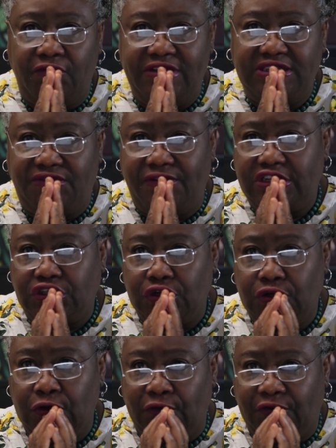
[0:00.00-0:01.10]
of this
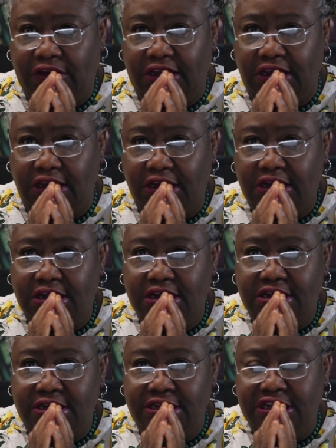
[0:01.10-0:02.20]
version of
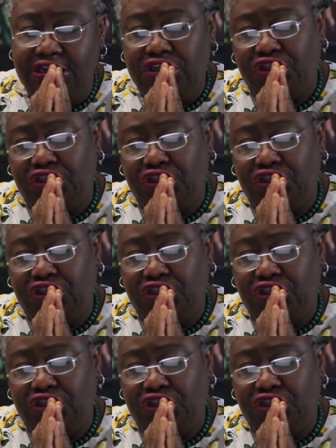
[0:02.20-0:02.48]
the